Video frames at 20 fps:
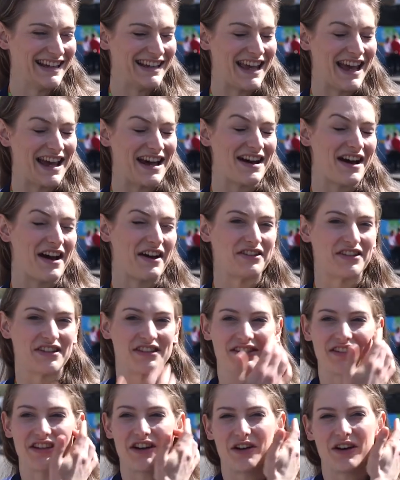Yeah, I
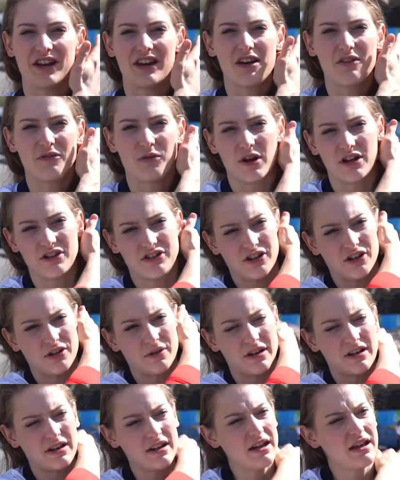just, you know, I love what I
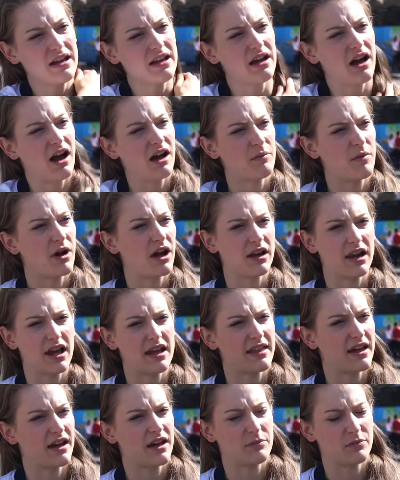do, and I
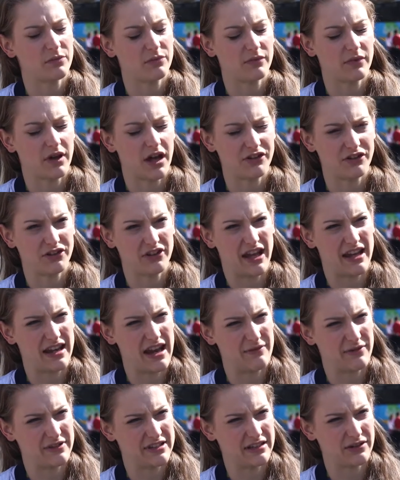like that. I do that in
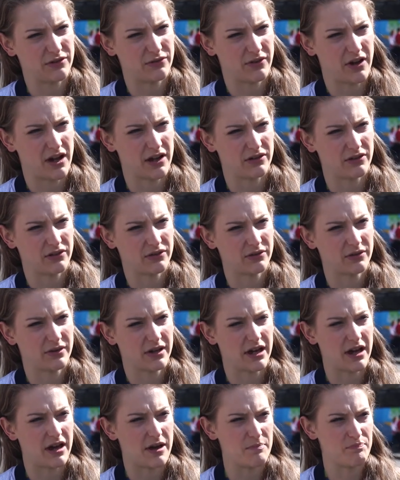every single final.
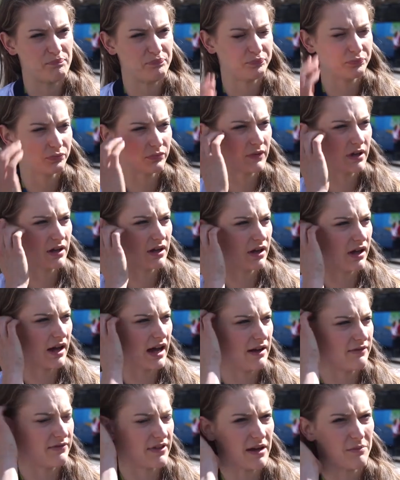I
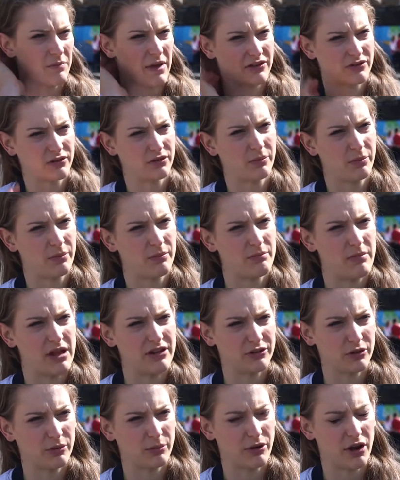have that
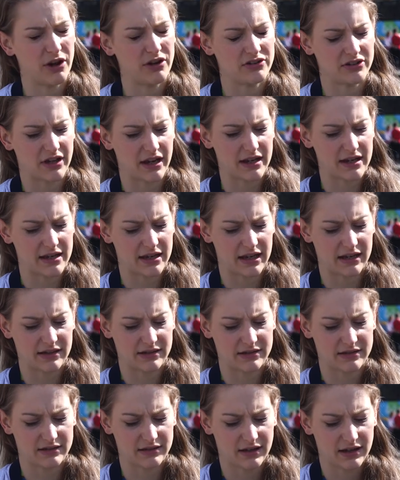mental approach. Like,
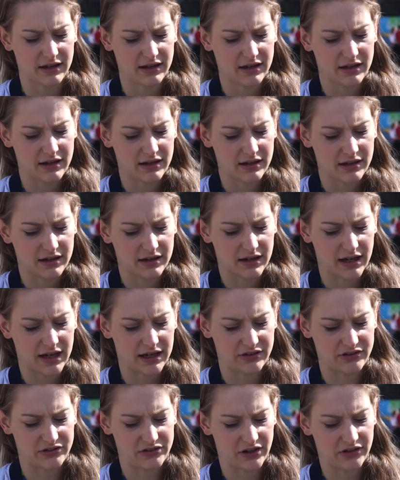
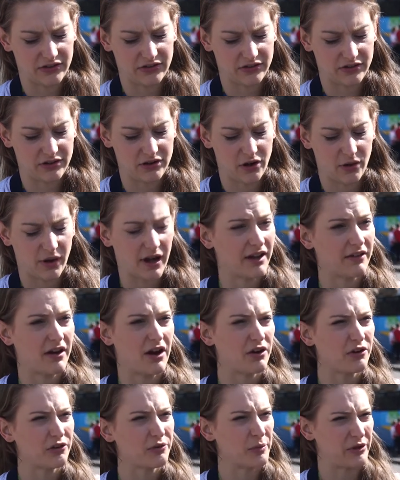it's just, you know,
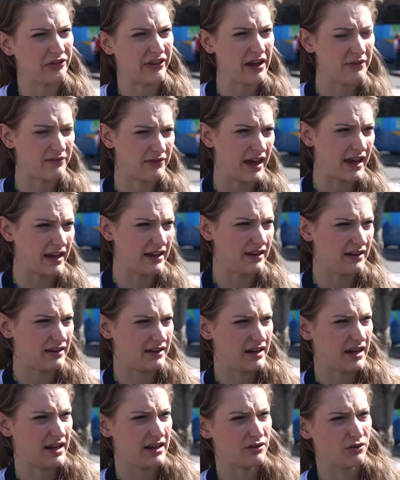I almost have that
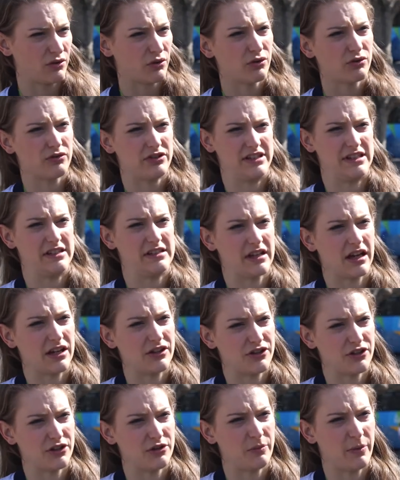in all the routines that I
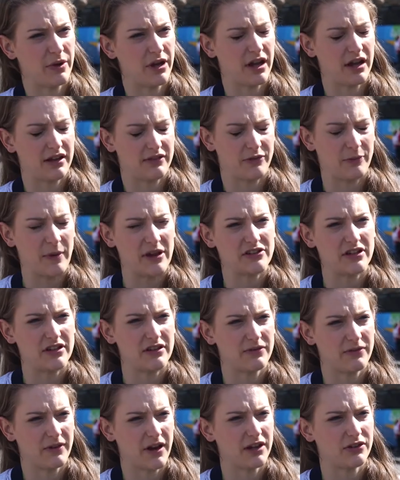do, but especially in
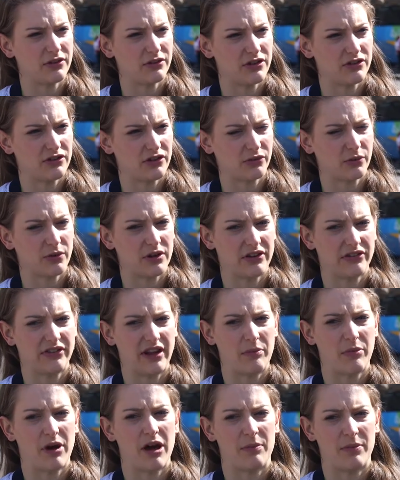the final, you just want to
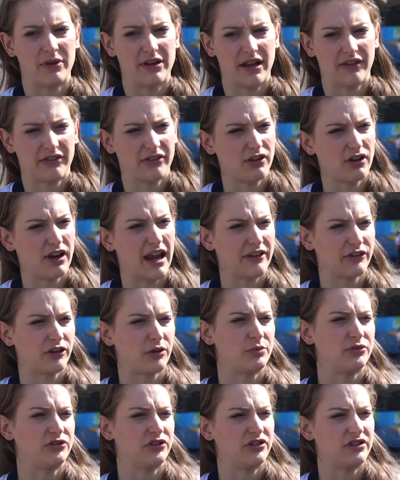step up, and that's your last
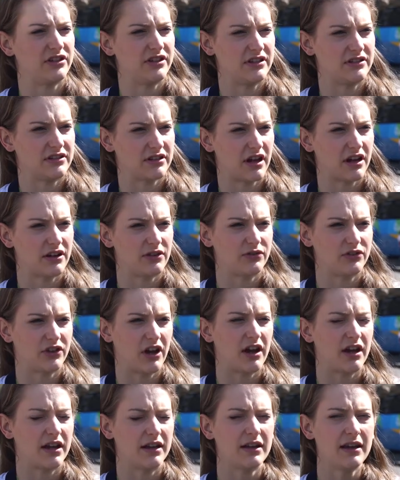opportunity to kind of
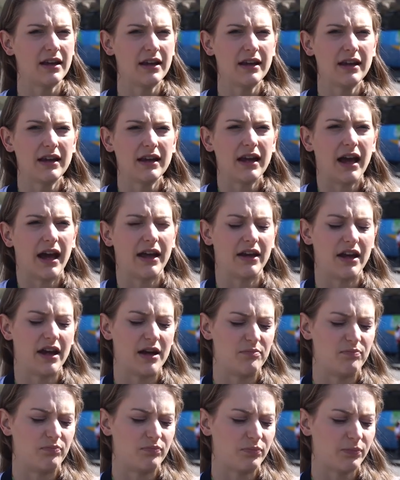shine.
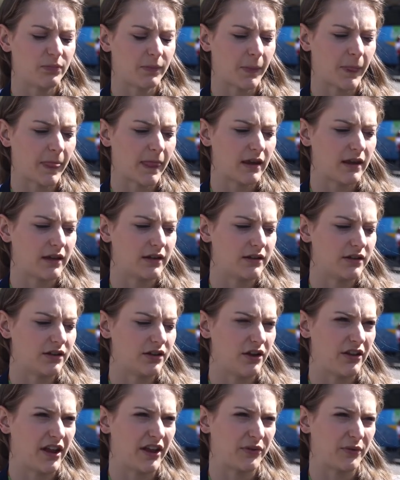And, you
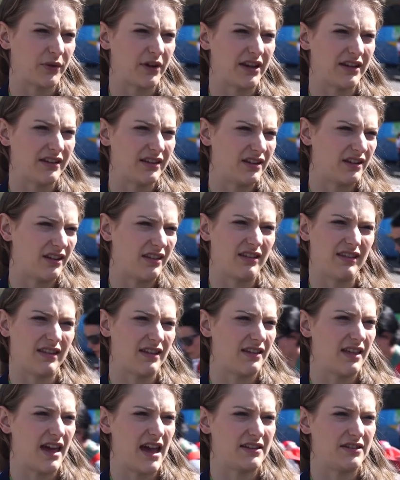know, that's what
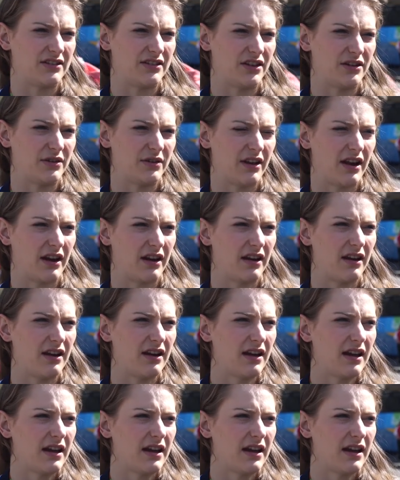you're there to do. And